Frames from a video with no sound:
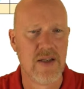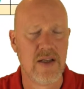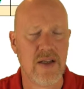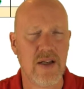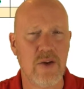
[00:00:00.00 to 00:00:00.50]

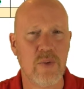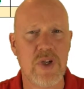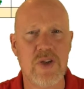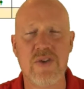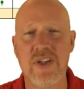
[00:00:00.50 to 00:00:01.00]
we
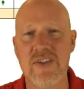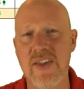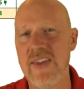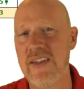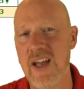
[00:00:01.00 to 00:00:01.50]
usually
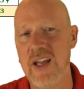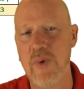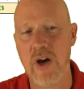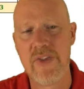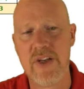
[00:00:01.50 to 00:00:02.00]
set the time
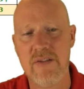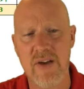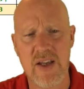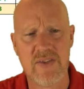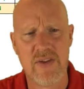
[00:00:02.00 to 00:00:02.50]
on the
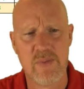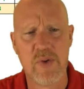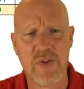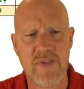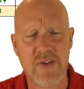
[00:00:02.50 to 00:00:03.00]
device, and
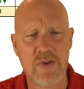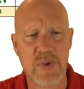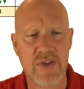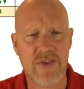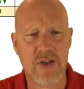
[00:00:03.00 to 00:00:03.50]
most of these will
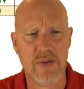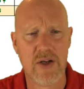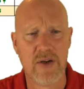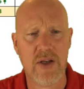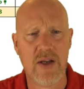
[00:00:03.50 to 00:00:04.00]
be
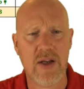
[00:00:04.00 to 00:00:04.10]
0.